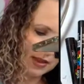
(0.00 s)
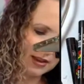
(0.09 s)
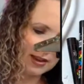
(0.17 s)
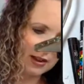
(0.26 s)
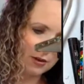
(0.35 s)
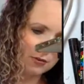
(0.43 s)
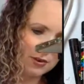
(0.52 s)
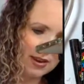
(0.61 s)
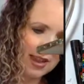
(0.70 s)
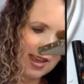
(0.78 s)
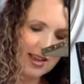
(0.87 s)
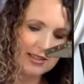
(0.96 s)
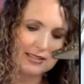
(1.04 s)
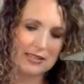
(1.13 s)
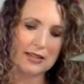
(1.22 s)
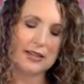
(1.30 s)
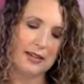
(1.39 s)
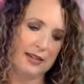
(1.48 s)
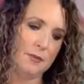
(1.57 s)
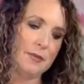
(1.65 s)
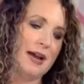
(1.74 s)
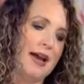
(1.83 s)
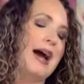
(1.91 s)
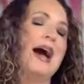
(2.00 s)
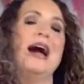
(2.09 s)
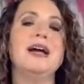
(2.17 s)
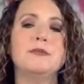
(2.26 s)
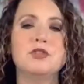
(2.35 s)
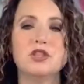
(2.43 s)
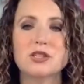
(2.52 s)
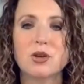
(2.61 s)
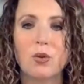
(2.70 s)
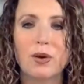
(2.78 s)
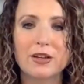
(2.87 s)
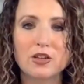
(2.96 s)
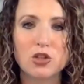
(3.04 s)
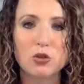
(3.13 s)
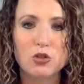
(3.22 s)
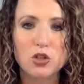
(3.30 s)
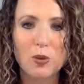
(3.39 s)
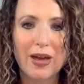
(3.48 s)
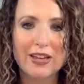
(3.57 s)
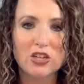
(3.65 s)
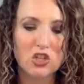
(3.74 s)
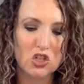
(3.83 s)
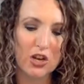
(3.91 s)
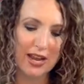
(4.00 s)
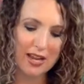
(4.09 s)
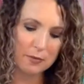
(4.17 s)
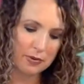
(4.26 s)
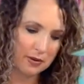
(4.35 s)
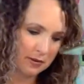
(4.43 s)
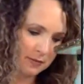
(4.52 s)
Now, next up, I'm just going to do a shape